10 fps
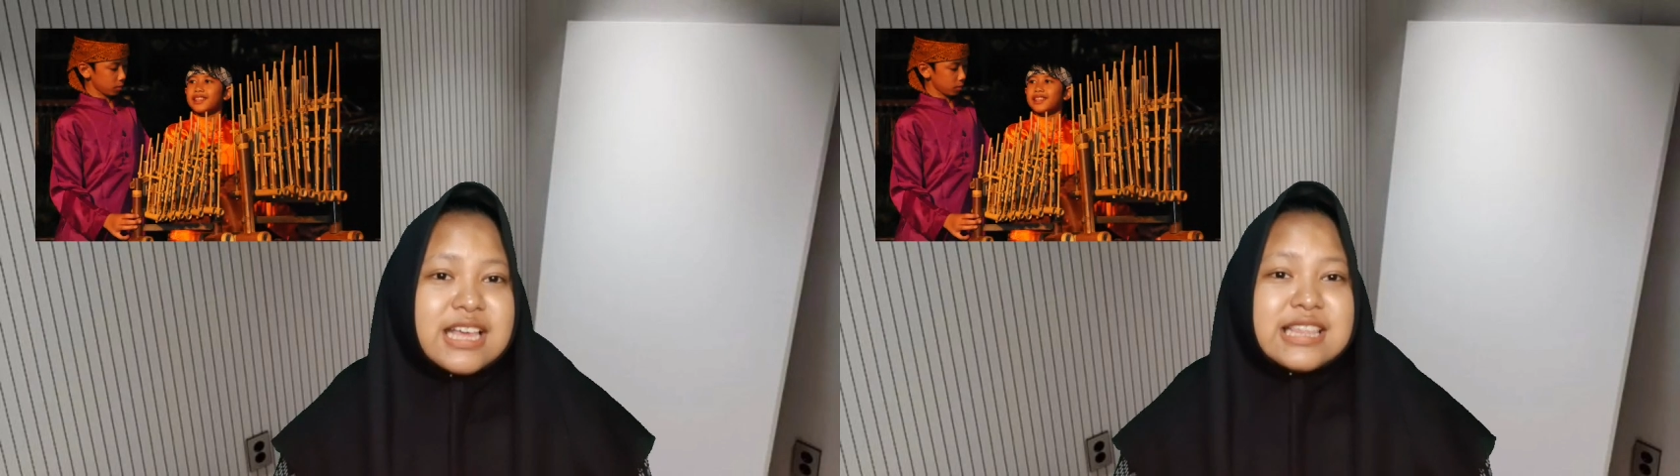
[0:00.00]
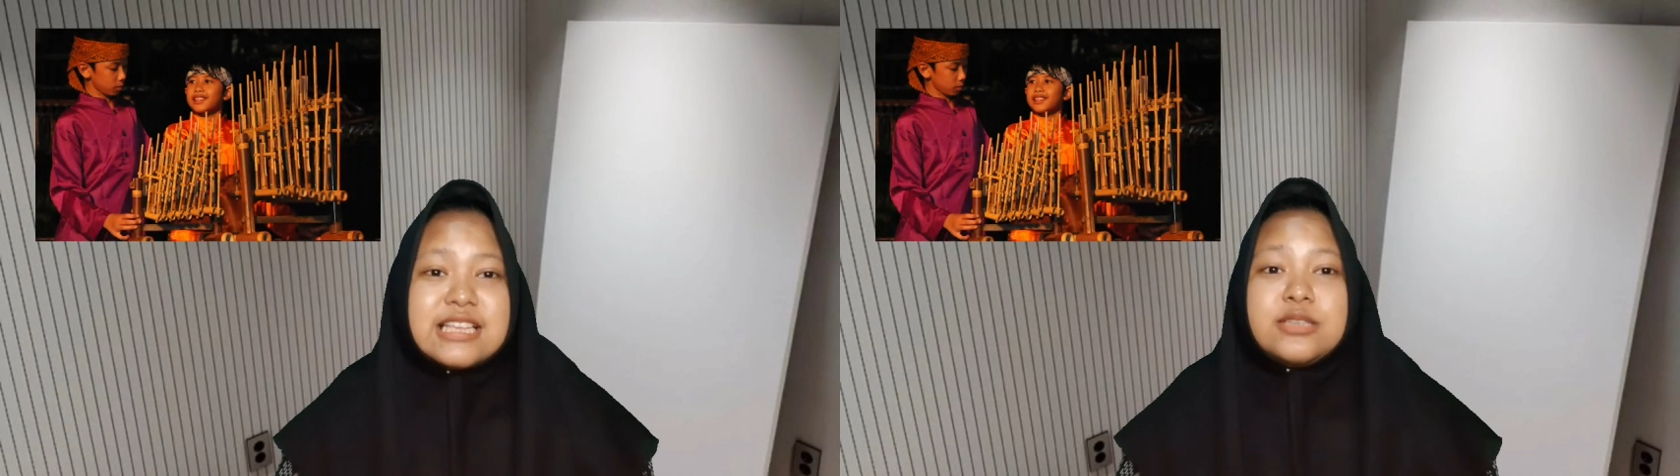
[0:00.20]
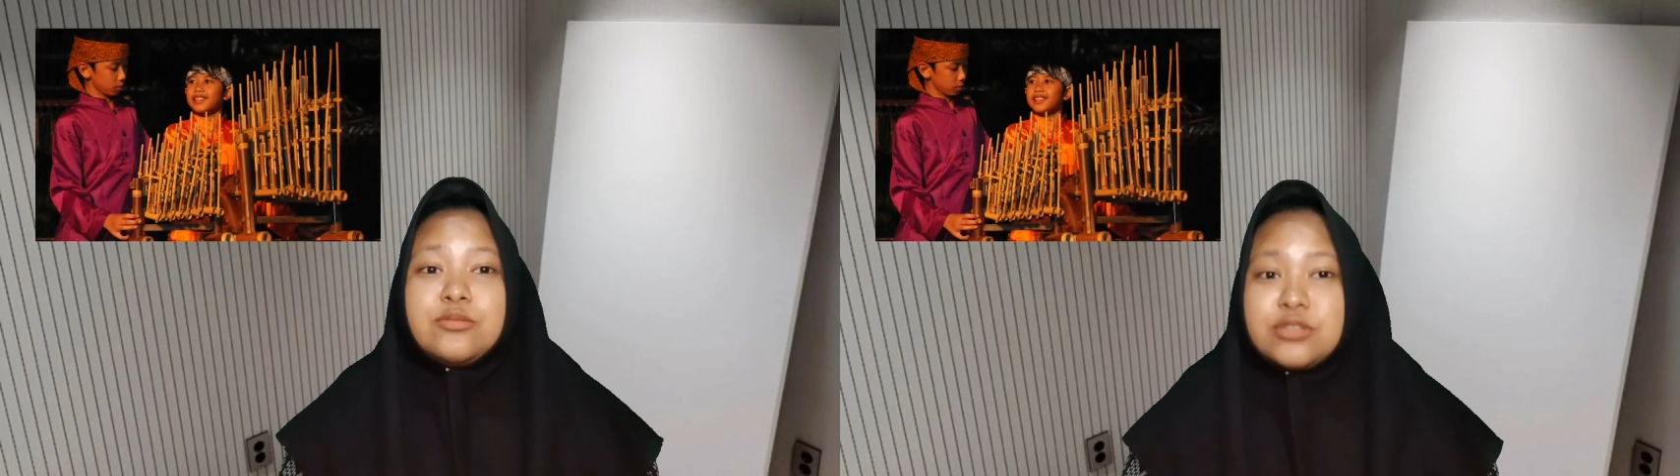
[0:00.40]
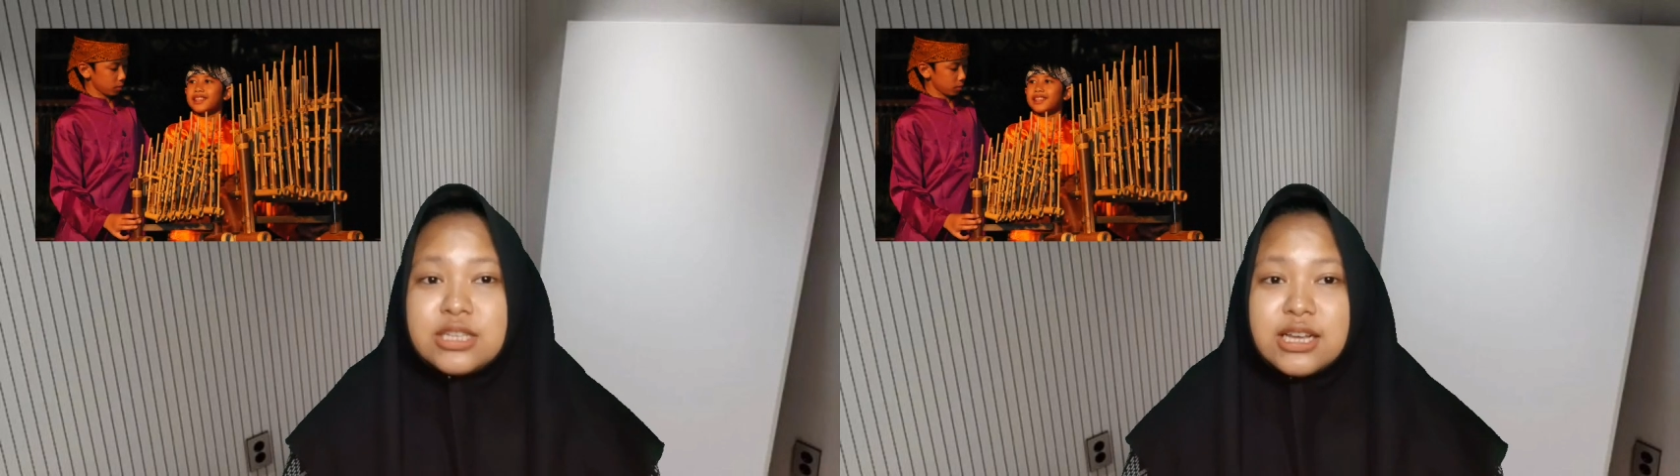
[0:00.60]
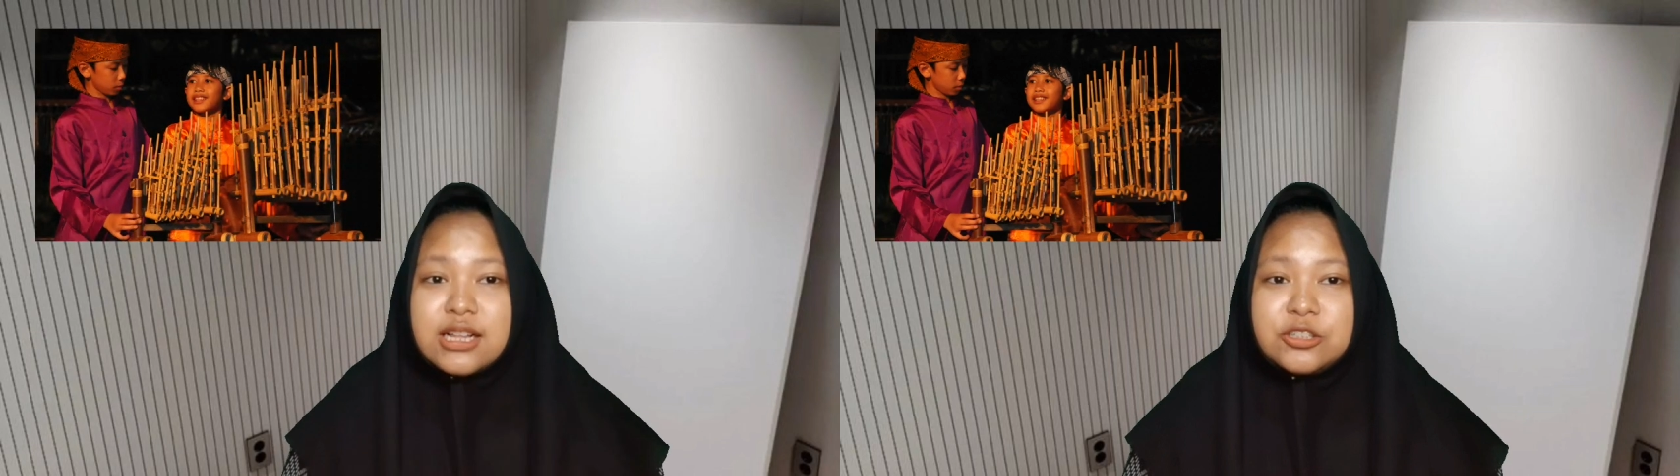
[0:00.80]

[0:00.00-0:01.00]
this musical